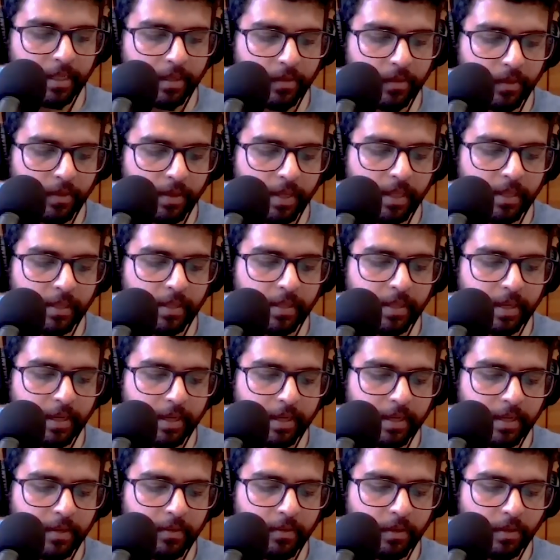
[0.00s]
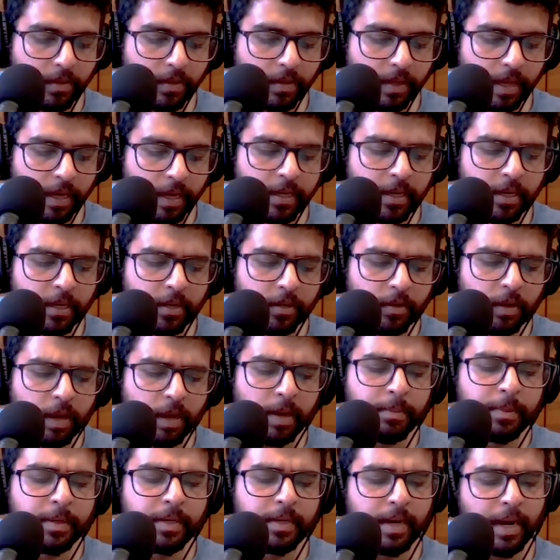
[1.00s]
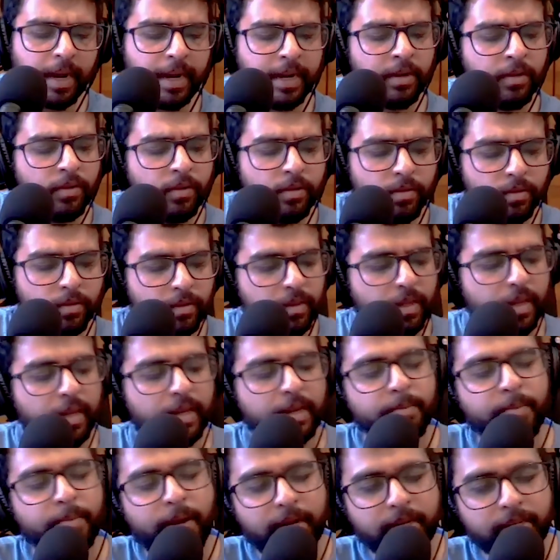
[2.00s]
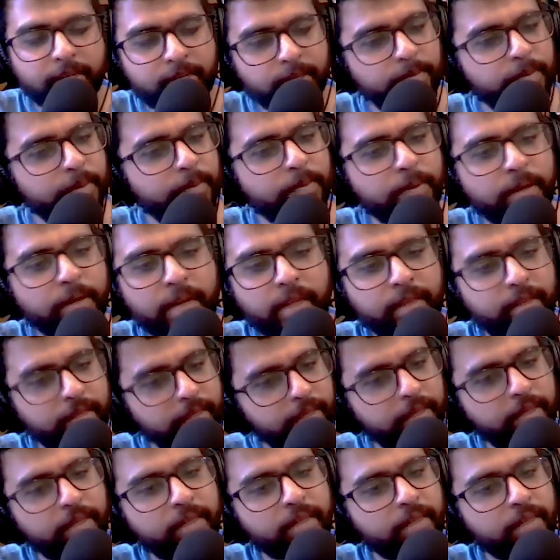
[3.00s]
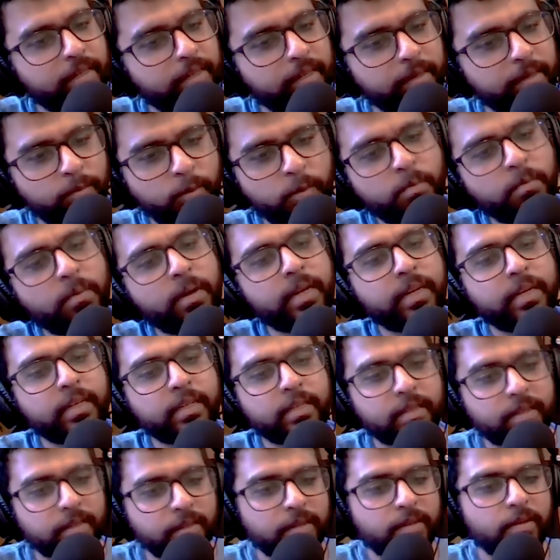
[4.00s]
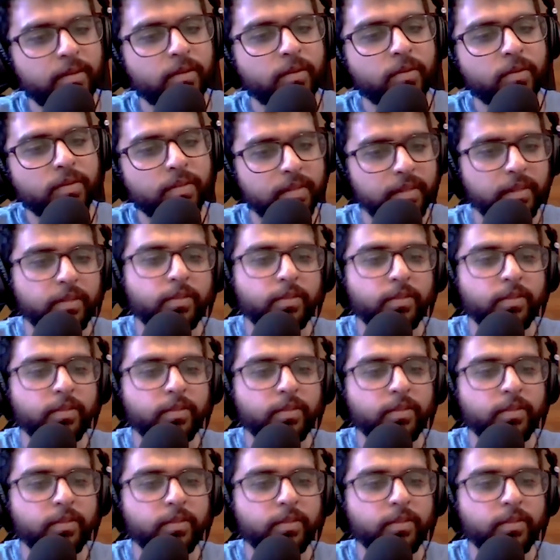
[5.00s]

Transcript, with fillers: and so then theater was. And did you? I mean, I don't know. Like Parsi people and theater in Mumbai is a close